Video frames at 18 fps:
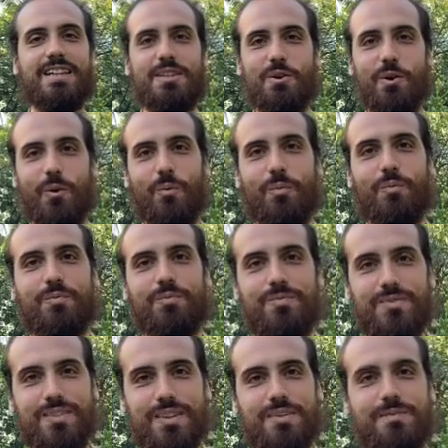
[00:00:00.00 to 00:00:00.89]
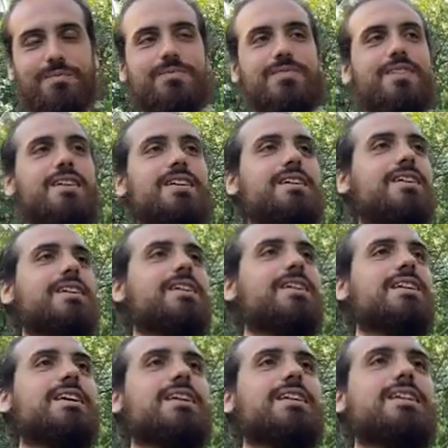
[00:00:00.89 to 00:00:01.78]
the Om.
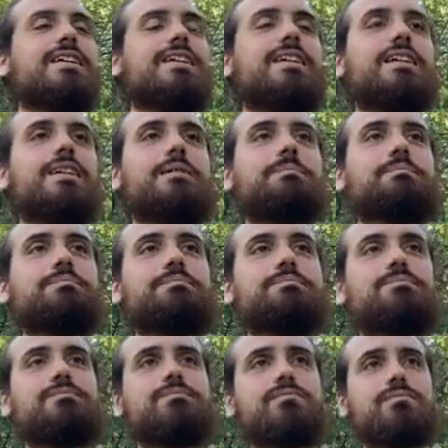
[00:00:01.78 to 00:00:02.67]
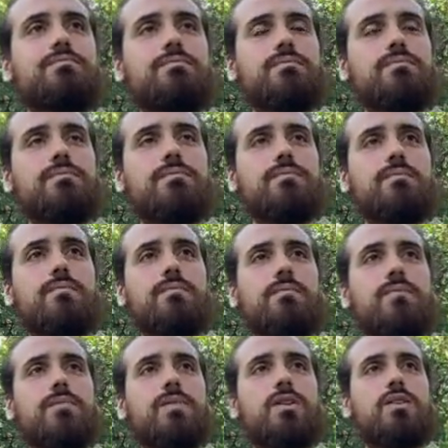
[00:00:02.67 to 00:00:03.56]
Yeah? And
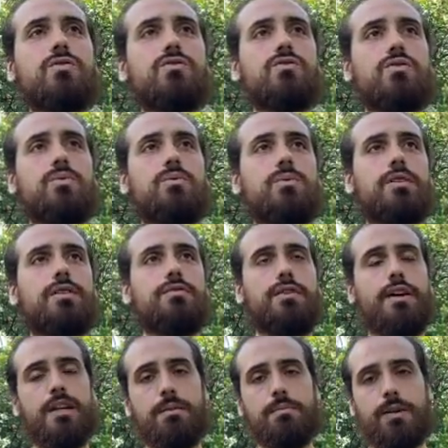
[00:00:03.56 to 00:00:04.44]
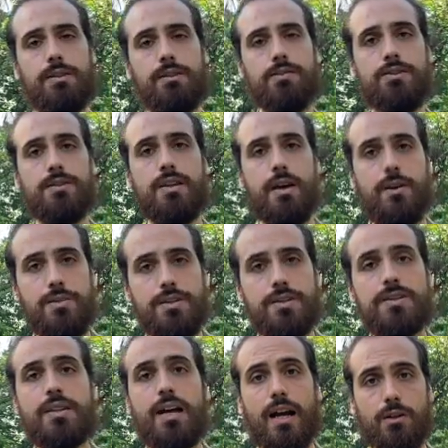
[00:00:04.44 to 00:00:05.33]
so the Vedic mantras, they
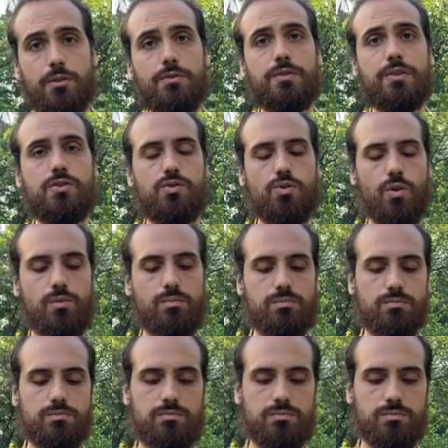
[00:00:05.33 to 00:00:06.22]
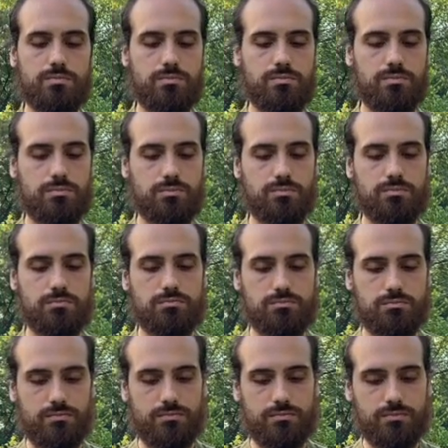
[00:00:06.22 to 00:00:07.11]
always start with this Om.
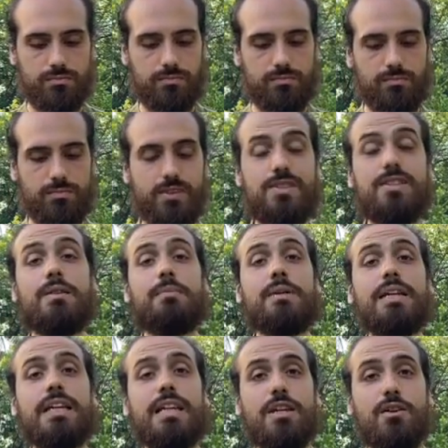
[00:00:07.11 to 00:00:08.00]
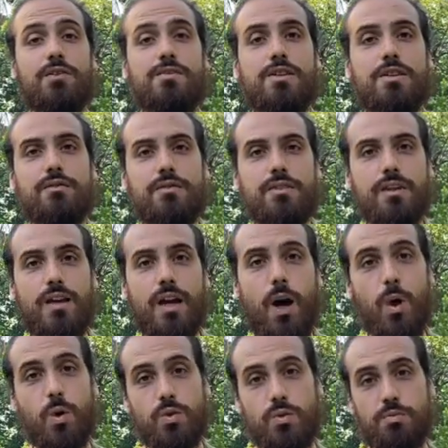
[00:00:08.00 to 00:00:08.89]
It's the beginning of something
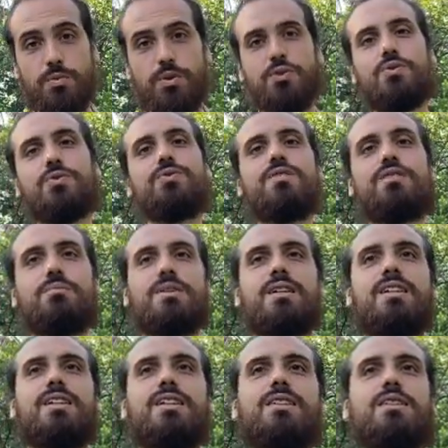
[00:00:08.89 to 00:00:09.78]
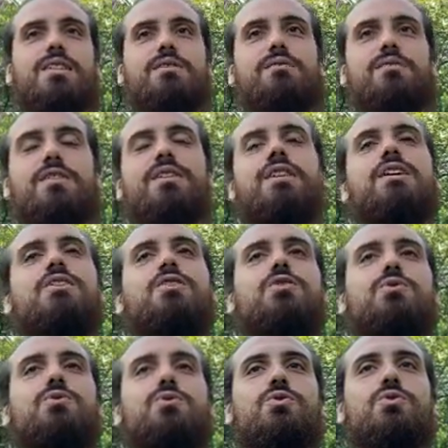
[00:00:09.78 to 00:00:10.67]
auspicious, the beginning of something that
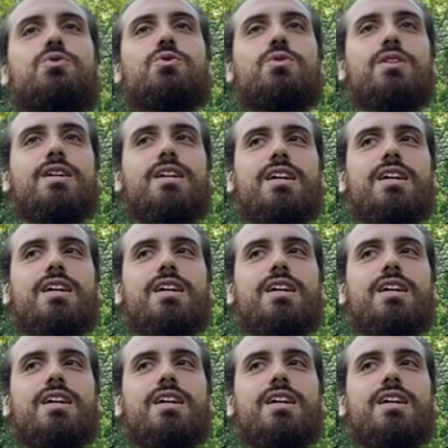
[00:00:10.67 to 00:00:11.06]
you should